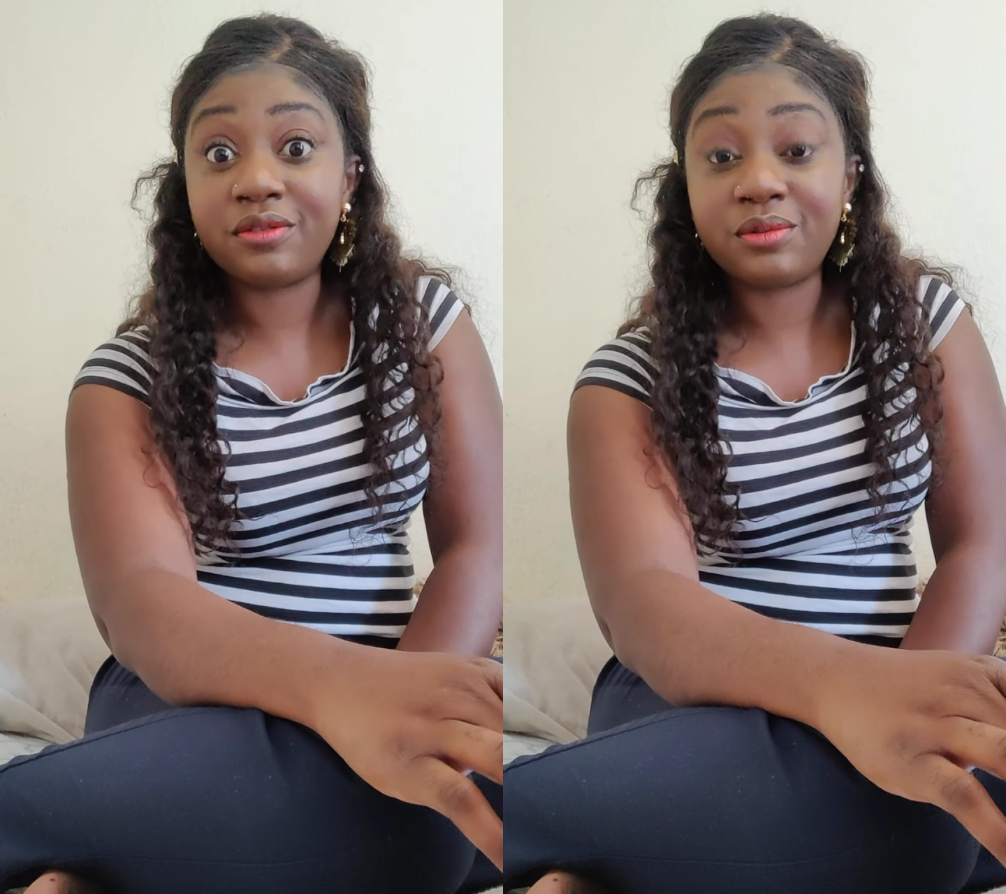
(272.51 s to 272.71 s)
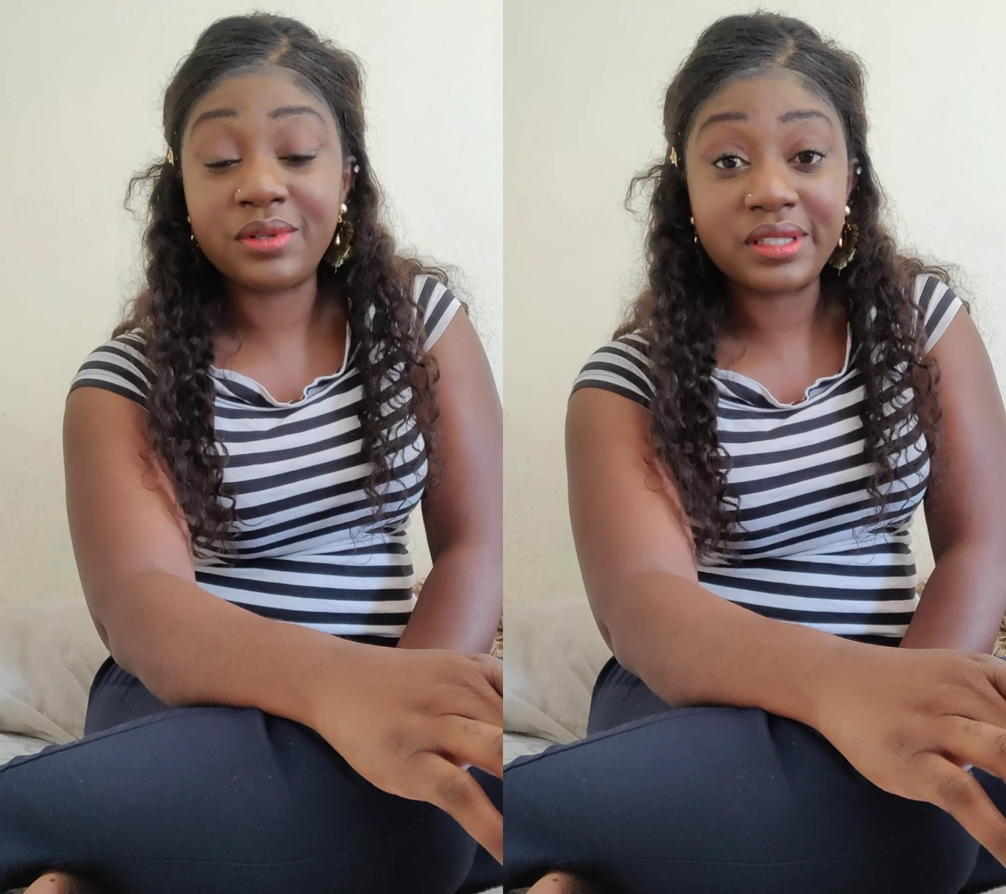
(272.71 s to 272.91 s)

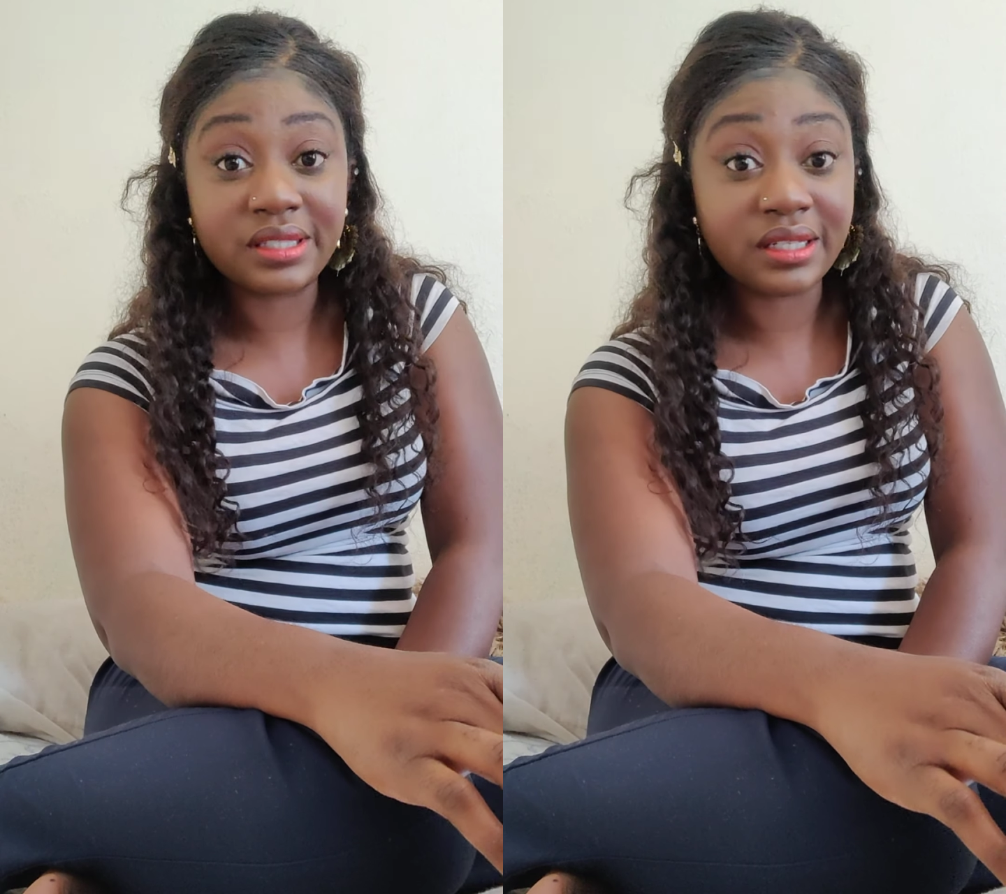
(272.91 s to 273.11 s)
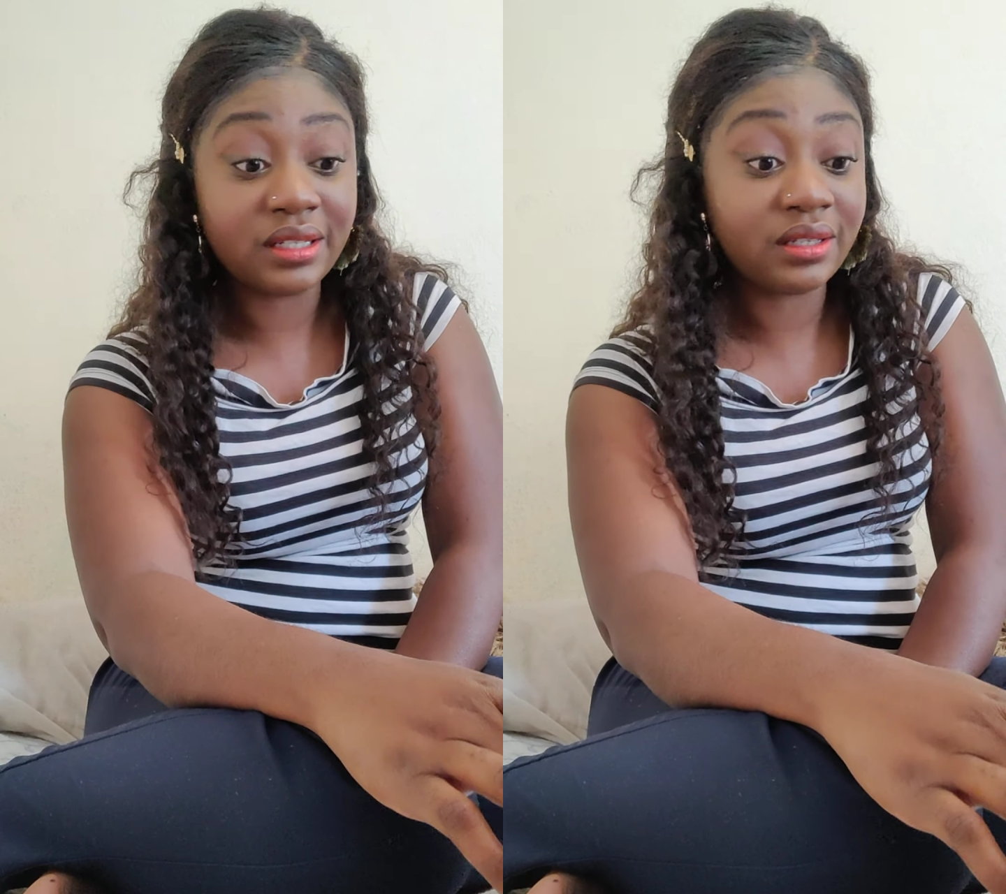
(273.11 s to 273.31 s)

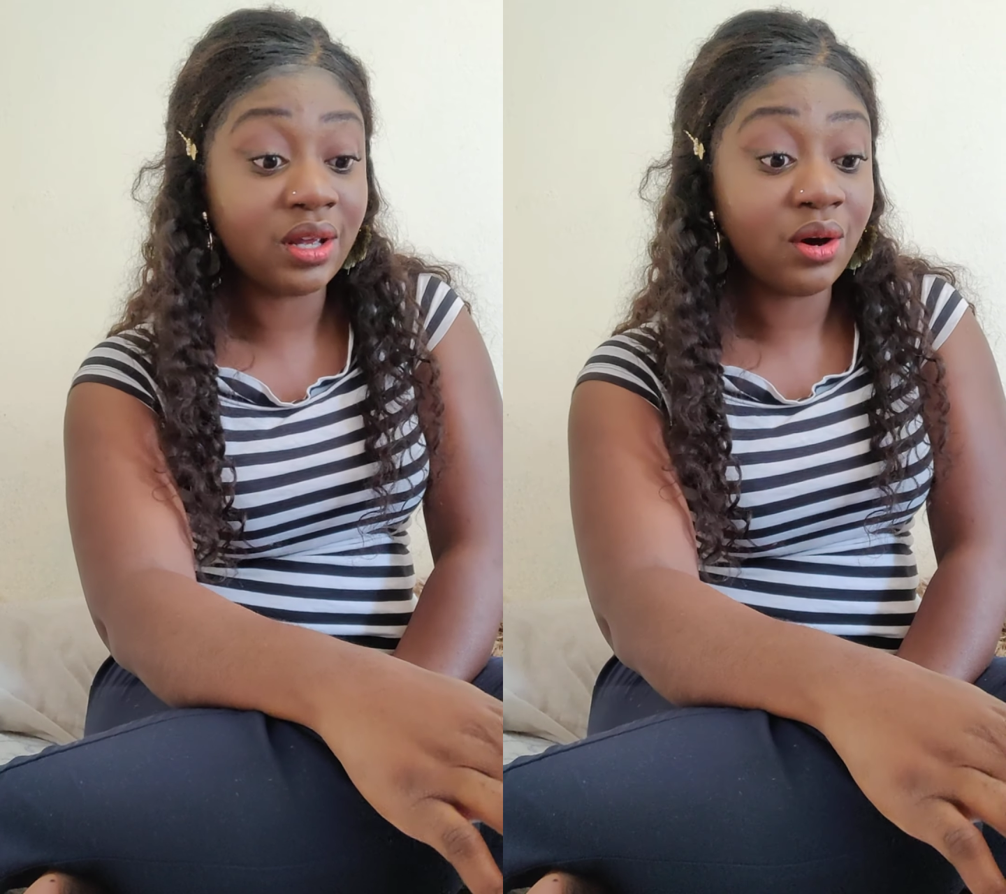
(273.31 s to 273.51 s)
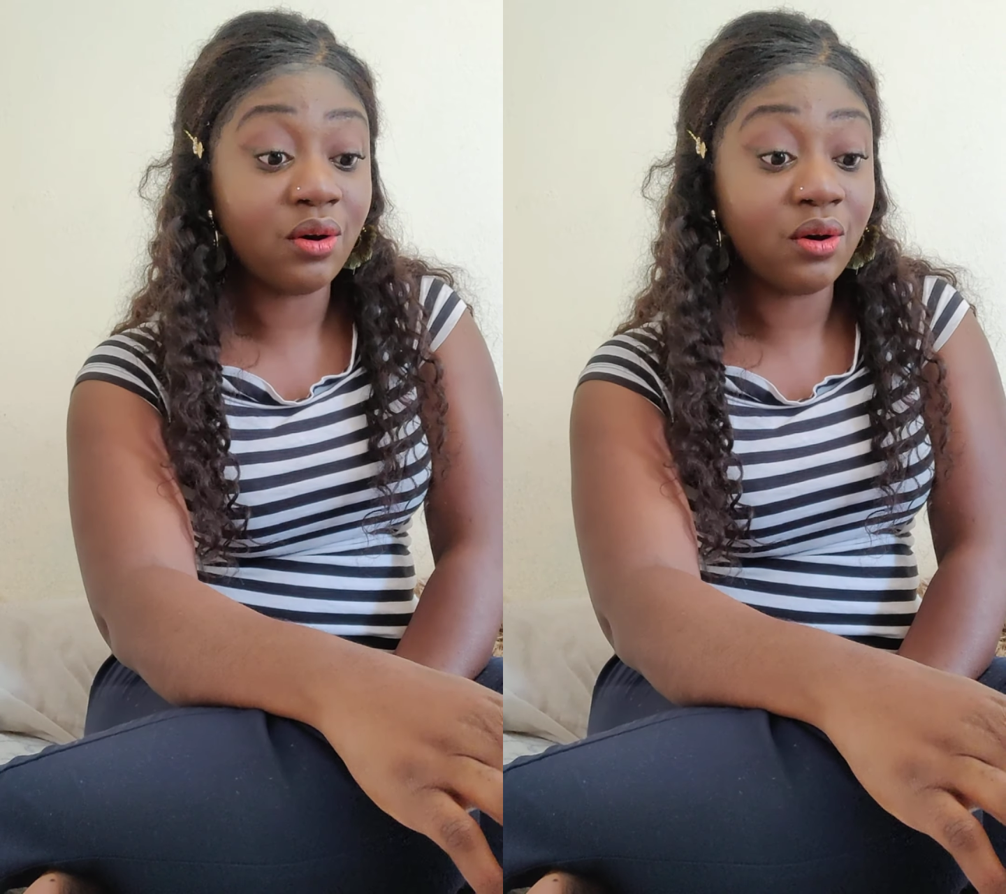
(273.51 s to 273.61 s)
reason,